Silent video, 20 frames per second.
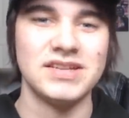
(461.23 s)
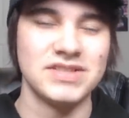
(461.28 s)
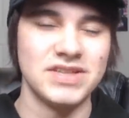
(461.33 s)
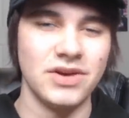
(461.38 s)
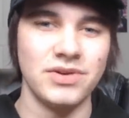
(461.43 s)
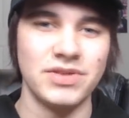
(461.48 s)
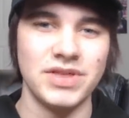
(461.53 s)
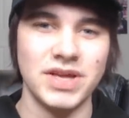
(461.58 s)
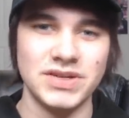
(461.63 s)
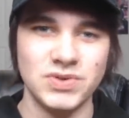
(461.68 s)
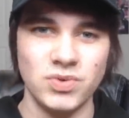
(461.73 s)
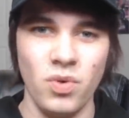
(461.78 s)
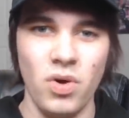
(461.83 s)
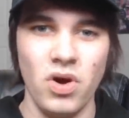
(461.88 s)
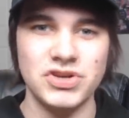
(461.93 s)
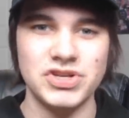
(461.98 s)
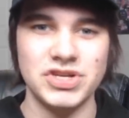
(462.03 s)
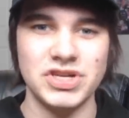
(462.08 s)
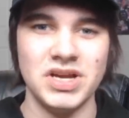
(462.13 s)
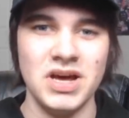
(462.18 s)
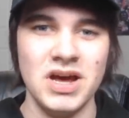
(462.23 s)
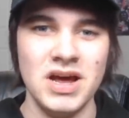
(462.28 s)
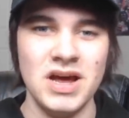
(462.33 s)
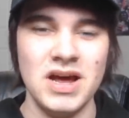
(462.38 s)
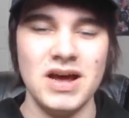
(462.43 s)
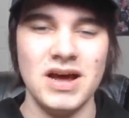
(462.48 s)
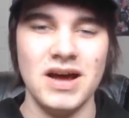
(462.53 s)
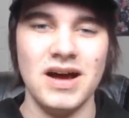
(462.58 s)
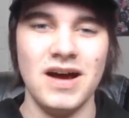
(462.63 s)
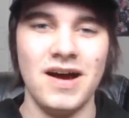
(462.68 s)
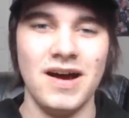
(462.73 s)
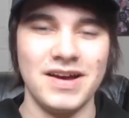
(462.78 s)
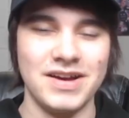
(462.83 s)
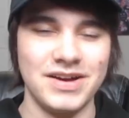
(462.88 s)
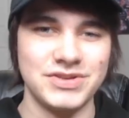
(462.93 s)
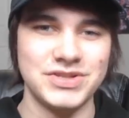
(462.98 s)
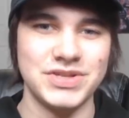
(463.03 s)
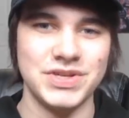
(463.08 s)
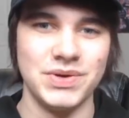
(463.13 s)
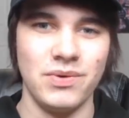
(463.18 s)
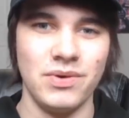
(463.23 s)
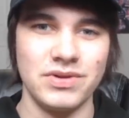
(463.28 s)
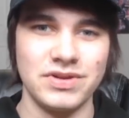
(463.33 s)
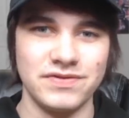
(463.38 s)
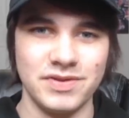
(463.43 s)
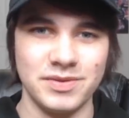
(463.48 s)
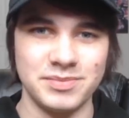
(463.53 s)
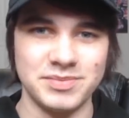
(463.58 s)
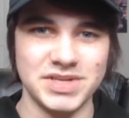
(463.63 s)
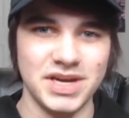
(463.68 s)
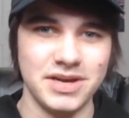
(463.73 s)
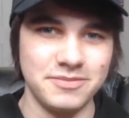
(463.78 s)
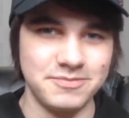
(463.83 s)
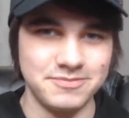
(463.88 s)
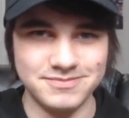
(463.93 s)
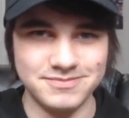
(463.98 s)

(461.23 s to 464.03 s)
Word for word: So, thanks for watching, uh, and I'll see you all on the flip side.